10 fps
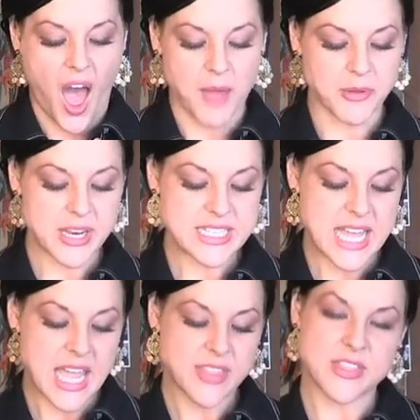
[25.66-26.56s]
I'm going to
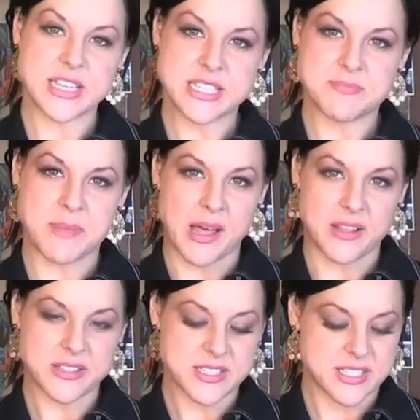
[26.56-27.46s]
take this
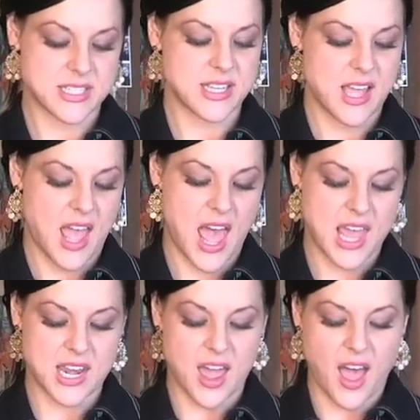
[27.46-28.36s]
belt,
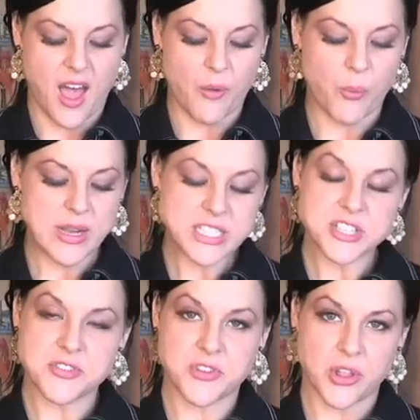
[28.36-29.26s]
and
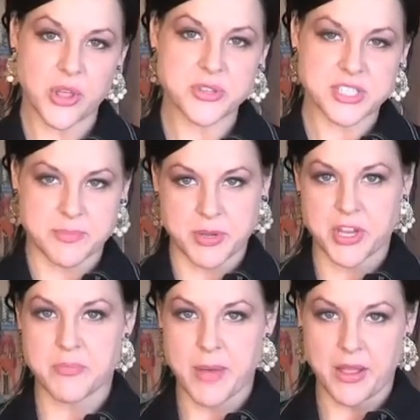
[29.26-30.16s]
once you've closed and put
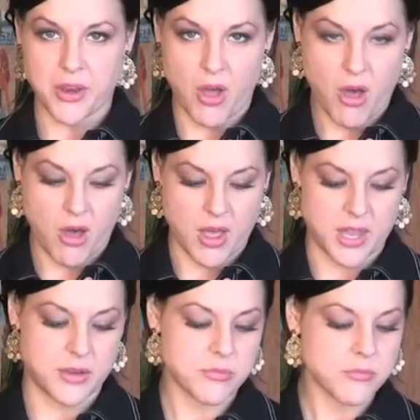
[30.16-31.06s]
your belt
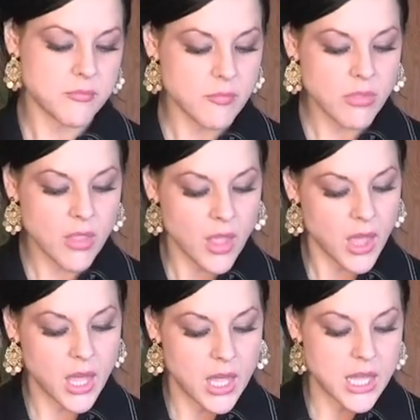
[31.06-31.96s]
on,
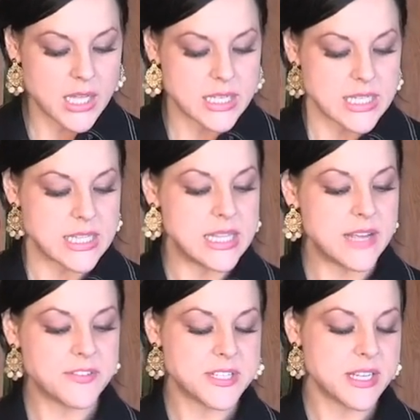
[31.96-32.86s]

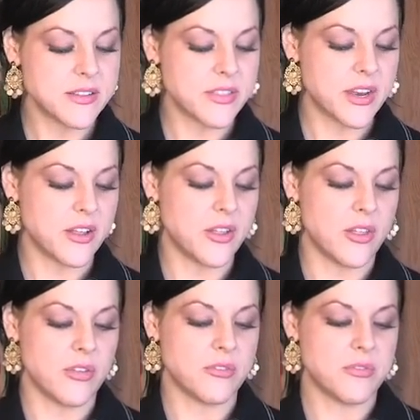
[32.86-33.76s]
nifty
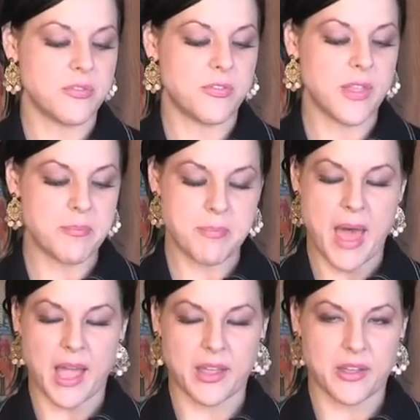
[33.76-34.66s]
little flip
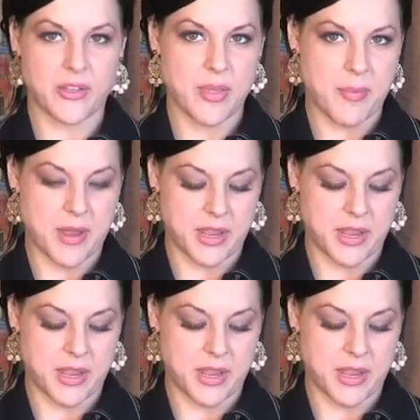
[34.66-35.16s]
back clip-on